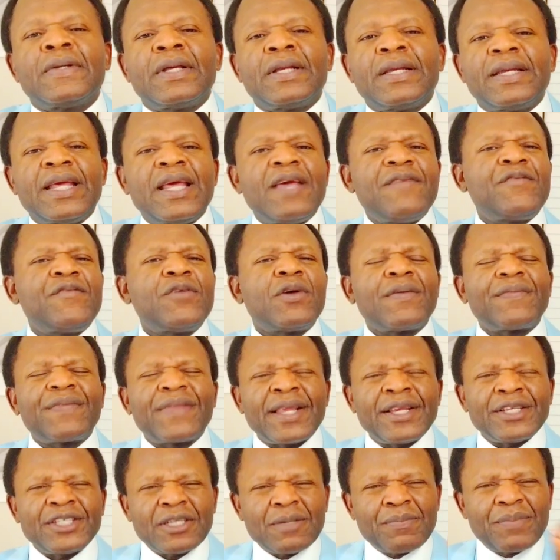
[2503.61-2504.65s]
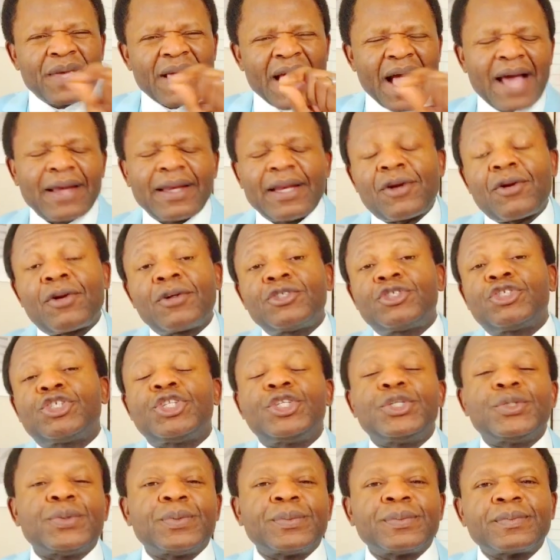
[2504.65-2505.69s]
and everything shall be added
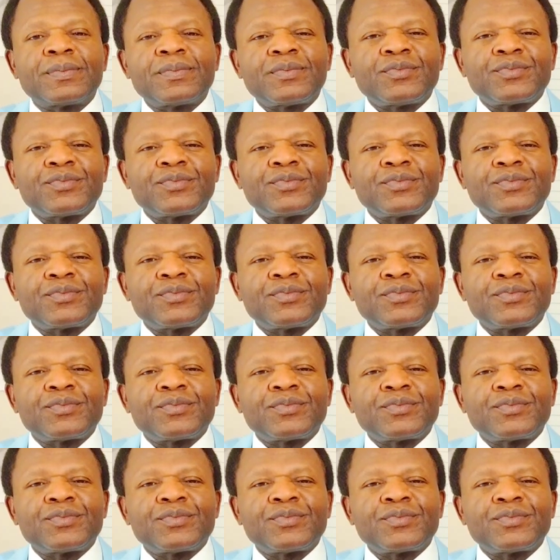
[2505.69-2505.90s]
unto you.